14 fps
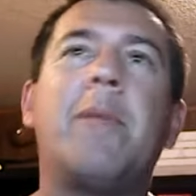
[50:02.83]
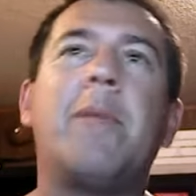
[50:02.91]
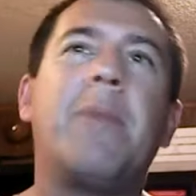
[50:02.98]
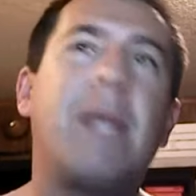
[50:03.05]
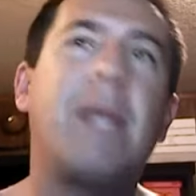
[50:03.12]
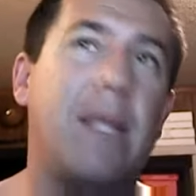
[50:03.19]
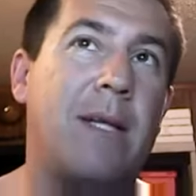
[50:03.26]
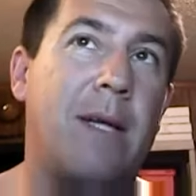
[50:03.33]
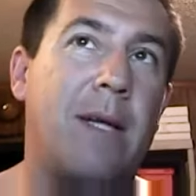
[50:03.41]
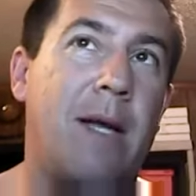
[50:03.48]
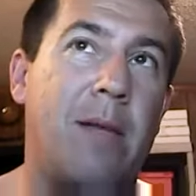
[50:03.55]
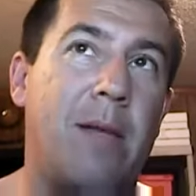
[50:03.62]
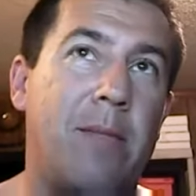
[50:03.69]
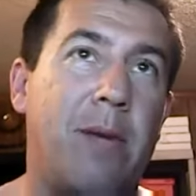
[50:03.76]
an opinion
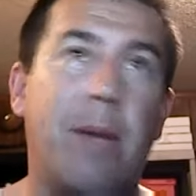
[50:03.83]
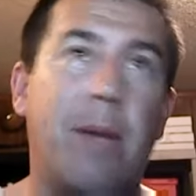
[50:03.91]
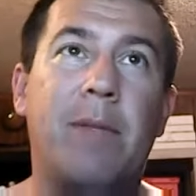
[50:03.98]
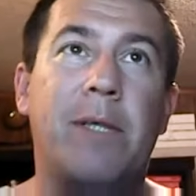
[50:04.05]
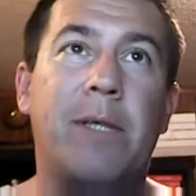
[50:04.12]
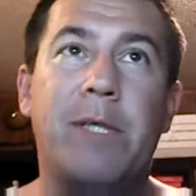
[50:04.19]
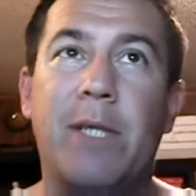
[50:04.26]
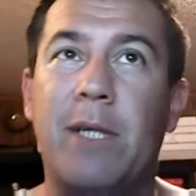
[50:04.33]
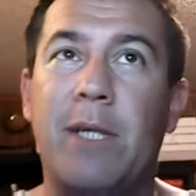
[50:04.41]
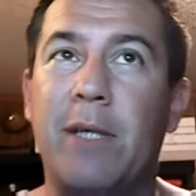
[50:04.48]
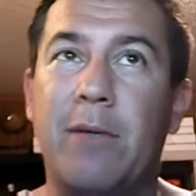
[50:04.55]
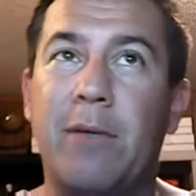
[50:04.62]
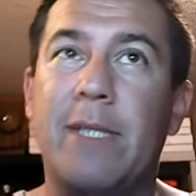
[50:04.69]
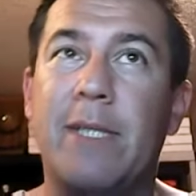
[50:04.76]
column published in the
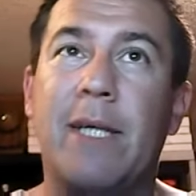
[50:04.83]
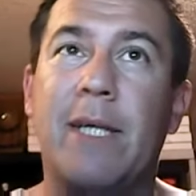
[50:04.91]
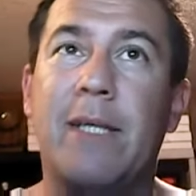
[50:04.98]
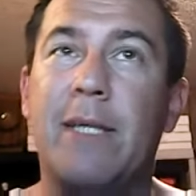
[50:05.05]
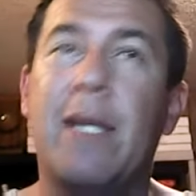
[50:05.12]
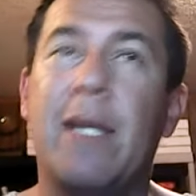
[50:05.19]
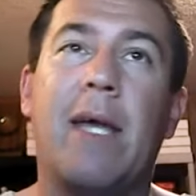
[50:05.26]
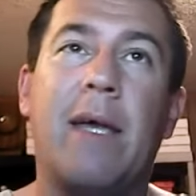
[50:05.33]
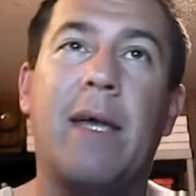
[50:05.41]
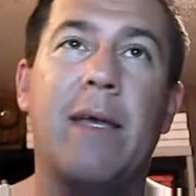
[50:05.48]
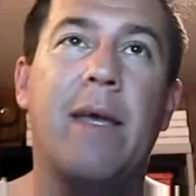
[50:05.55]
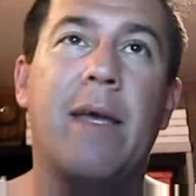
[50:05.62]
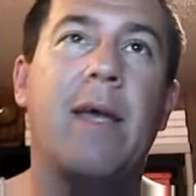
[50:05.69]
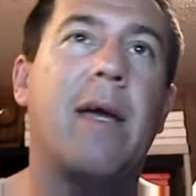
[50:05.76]
USA Today,
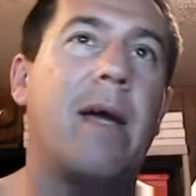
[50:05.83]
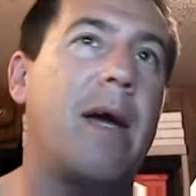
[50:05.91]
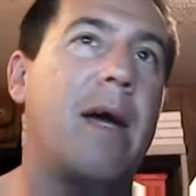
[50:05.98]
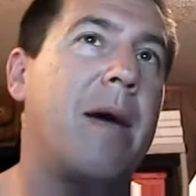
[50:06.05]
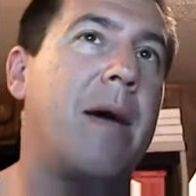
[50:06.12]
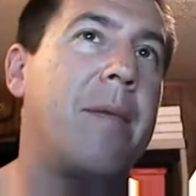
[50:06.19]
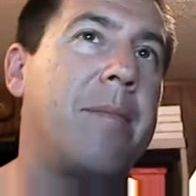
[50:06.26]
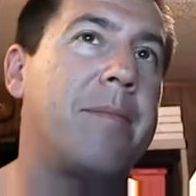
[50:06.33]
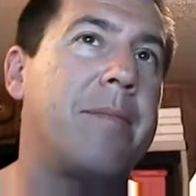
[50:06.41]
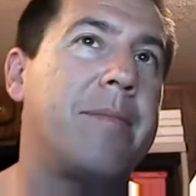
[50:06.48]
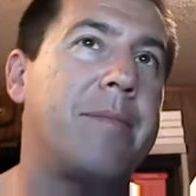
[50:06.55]
and